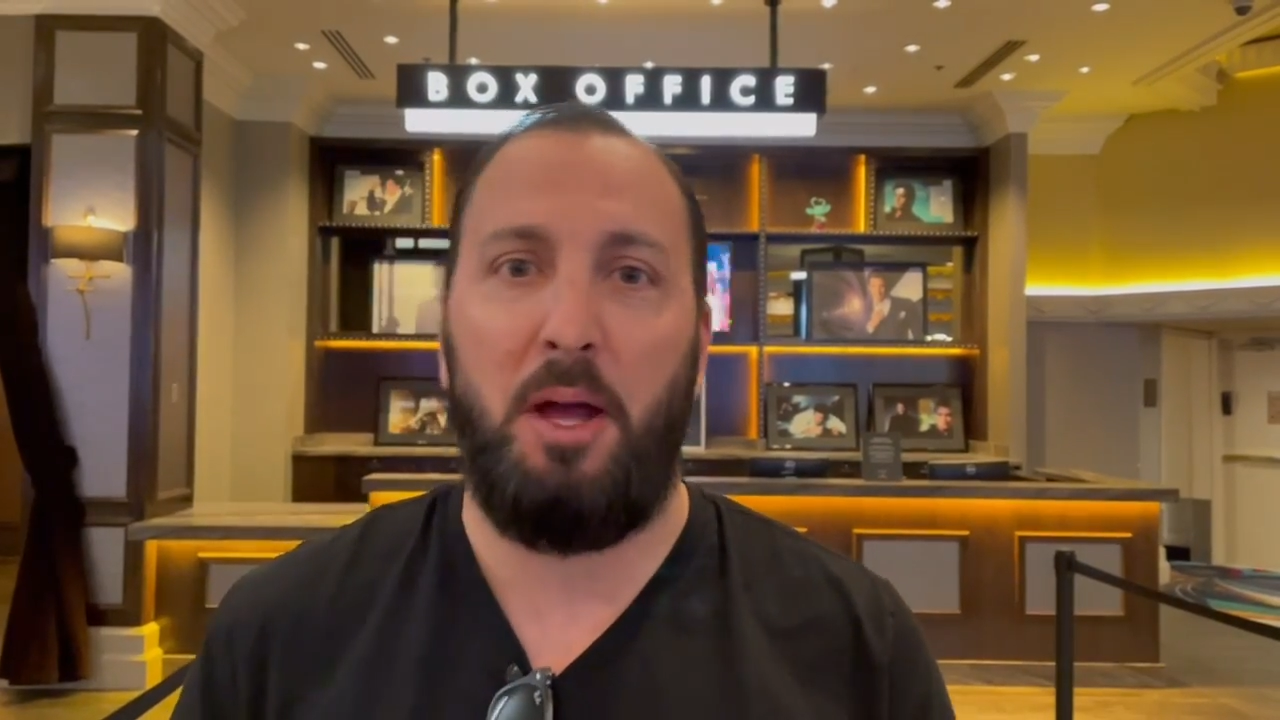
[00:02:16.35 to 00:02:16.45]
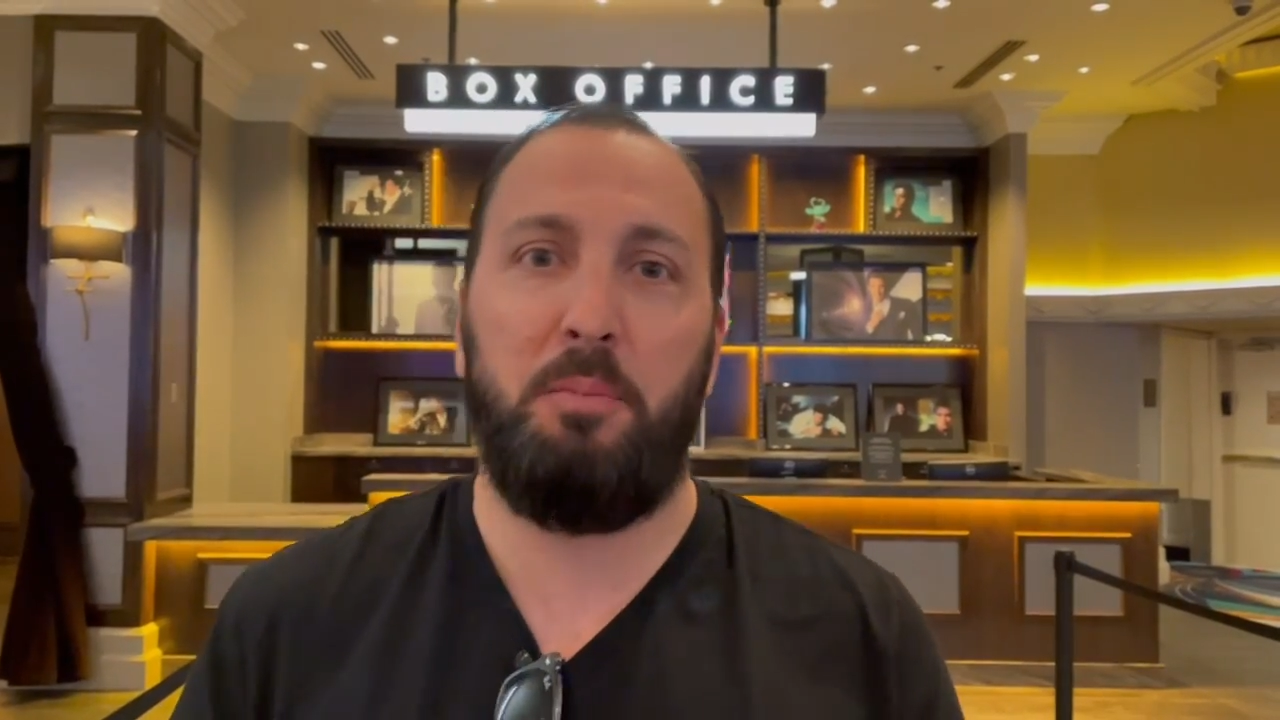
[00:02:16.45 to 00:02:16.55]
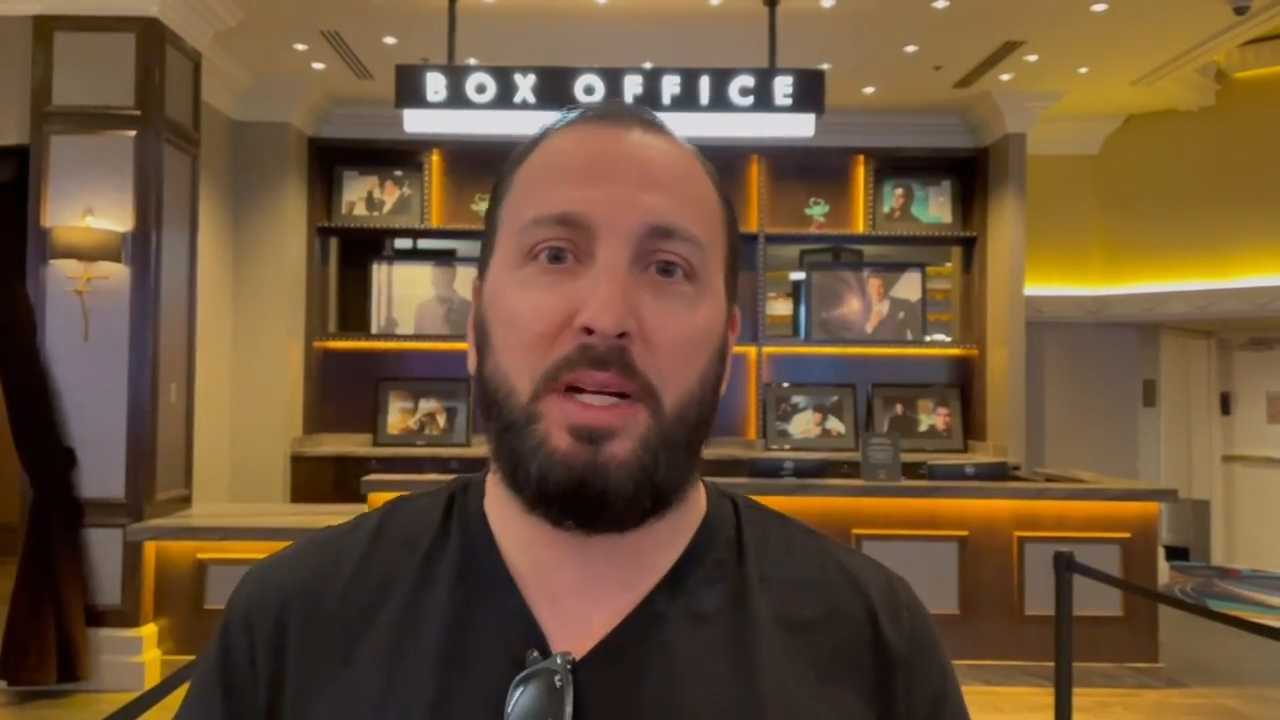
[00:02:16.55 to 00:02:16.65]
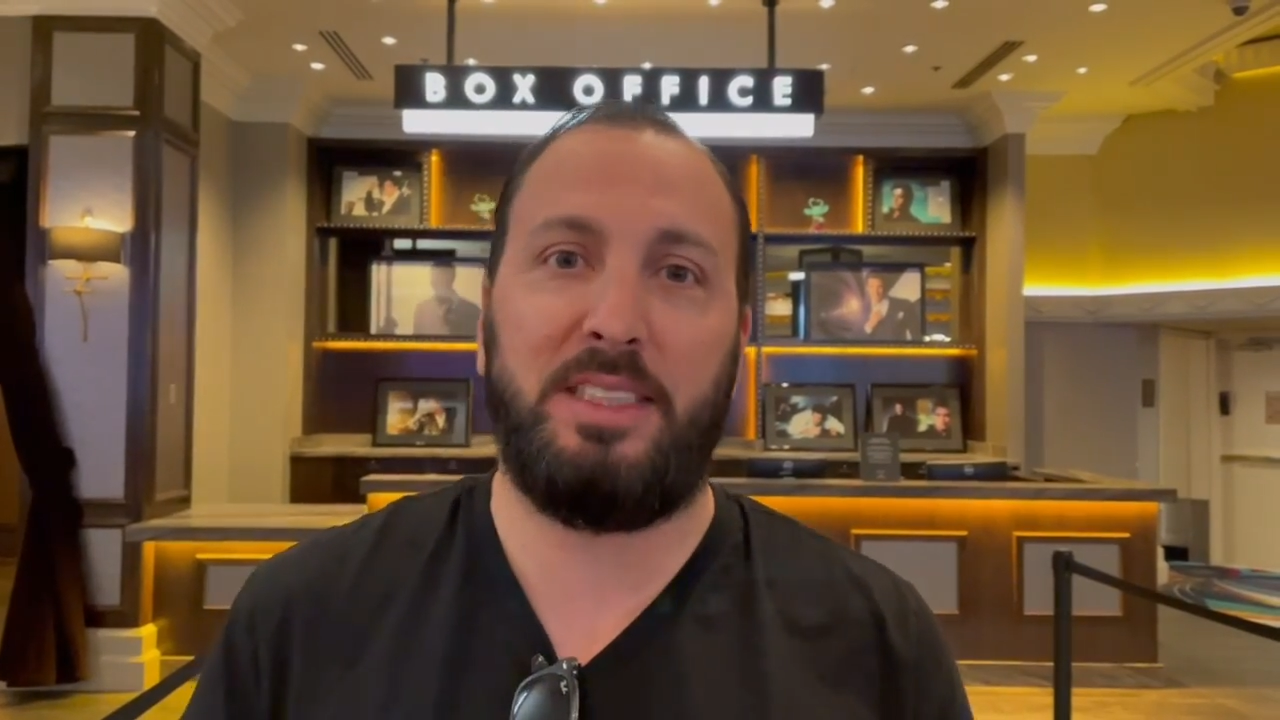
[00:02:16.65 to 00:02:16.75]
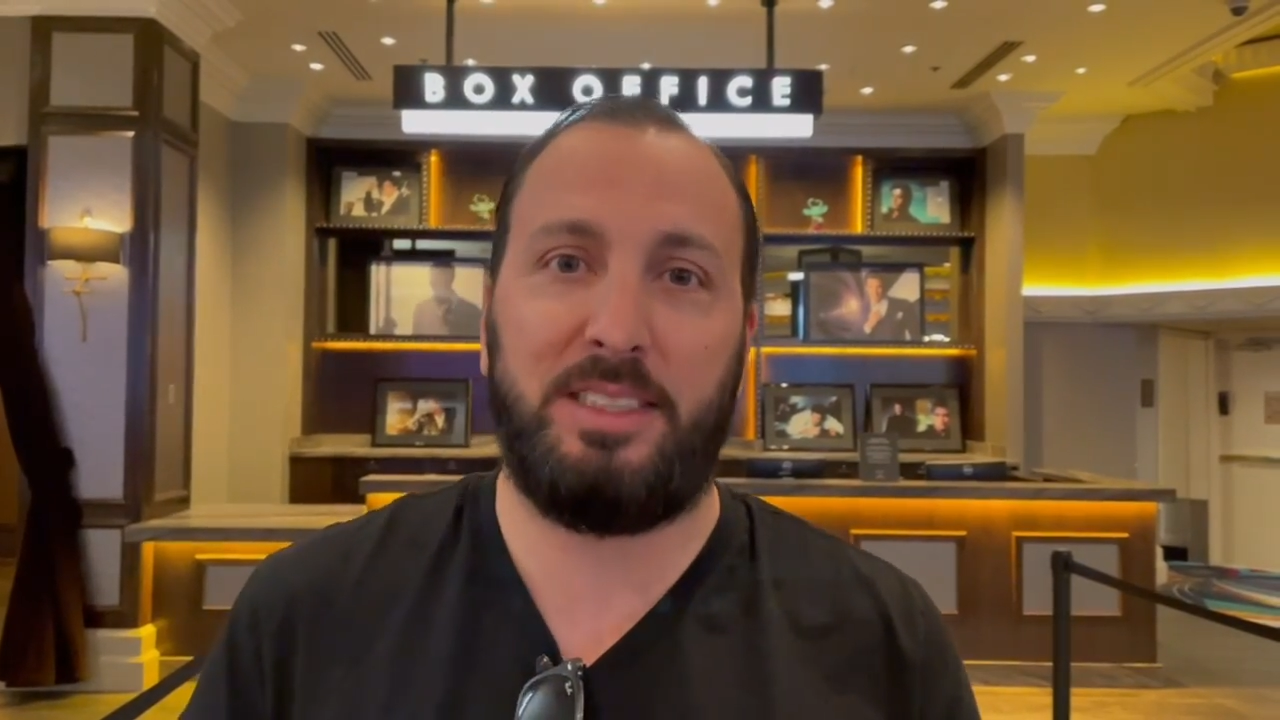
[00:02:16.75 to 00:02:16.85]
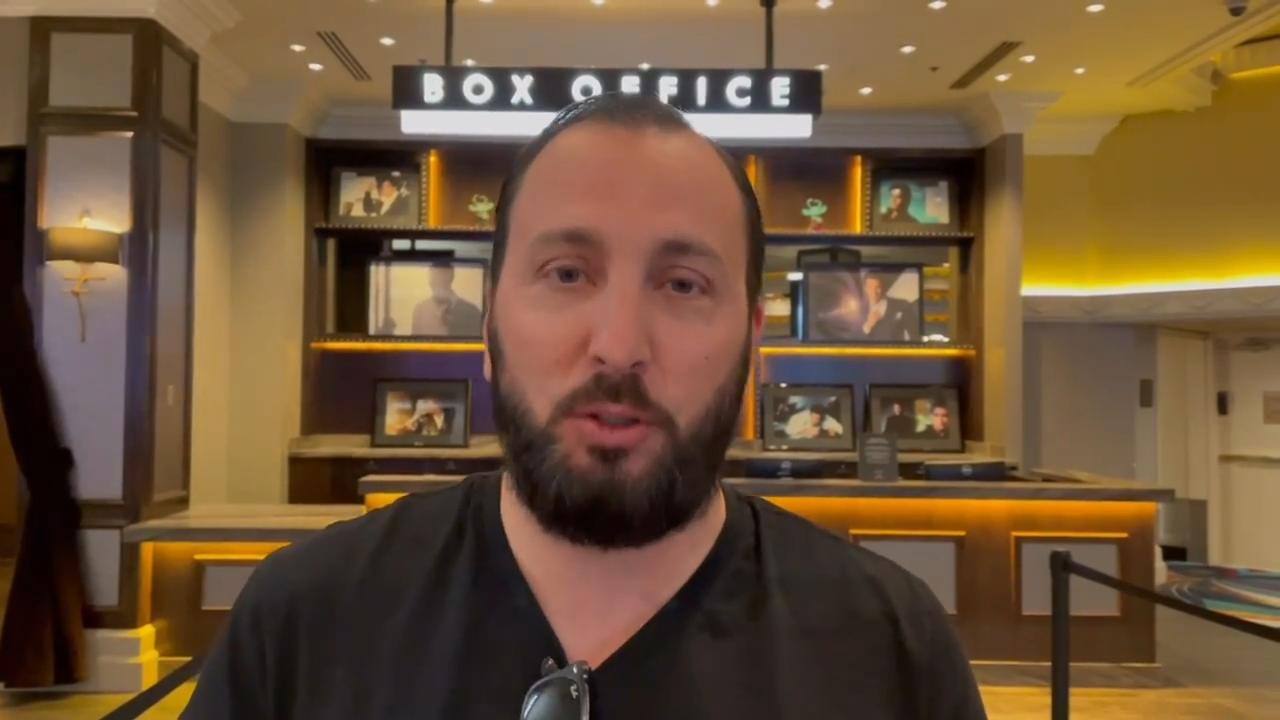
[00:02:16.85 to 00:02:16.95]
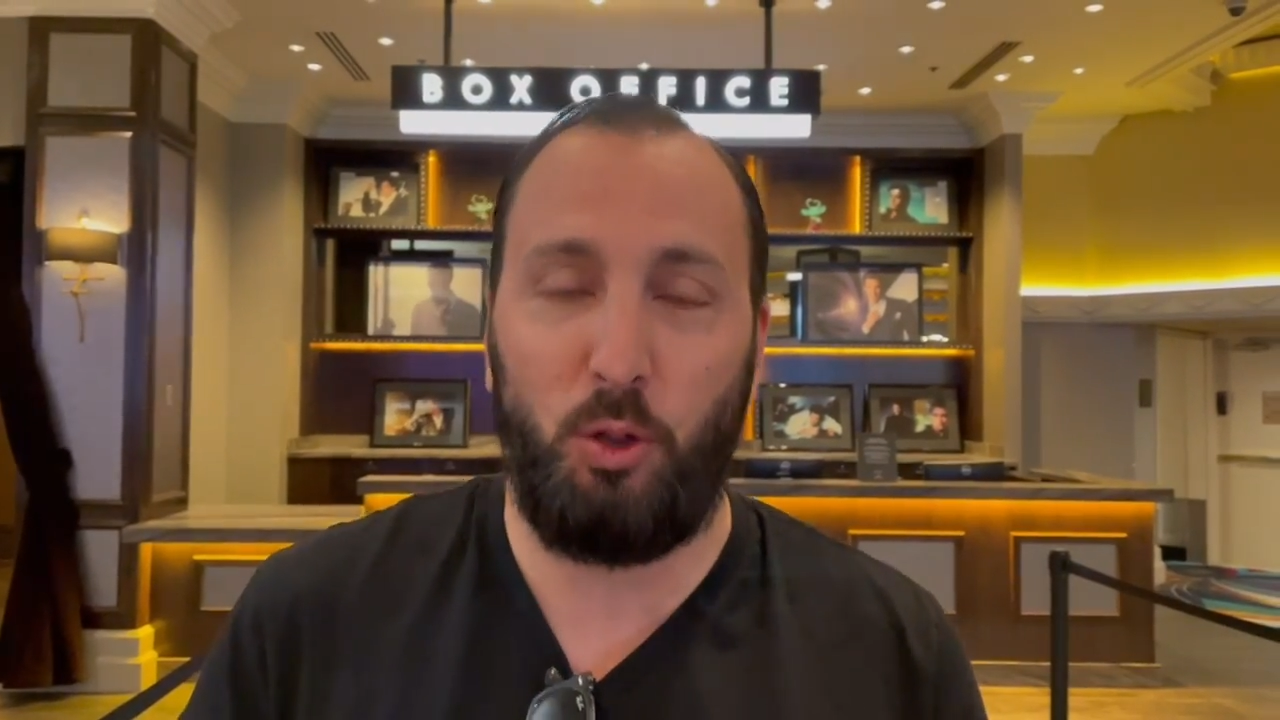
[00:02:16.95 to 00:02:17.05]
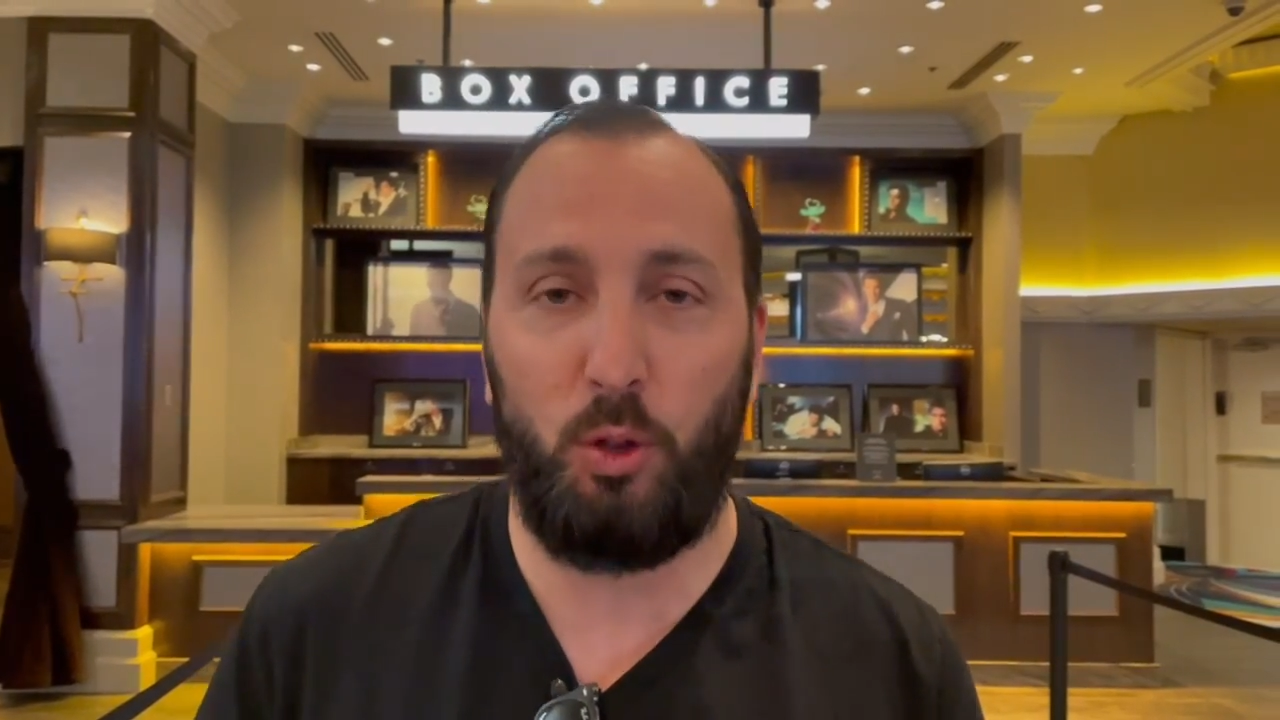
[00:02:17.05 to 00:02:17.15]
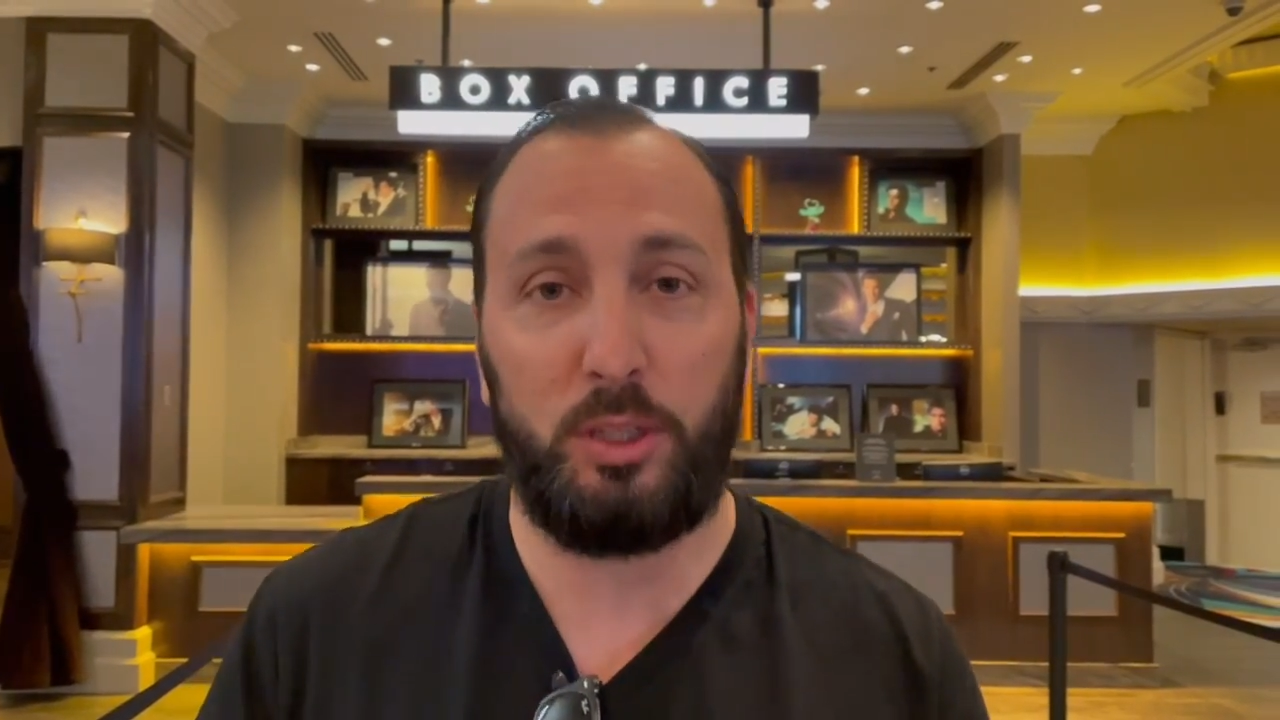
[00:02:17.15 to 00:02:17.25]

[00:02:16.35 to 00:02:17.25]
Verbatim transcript: but it's cool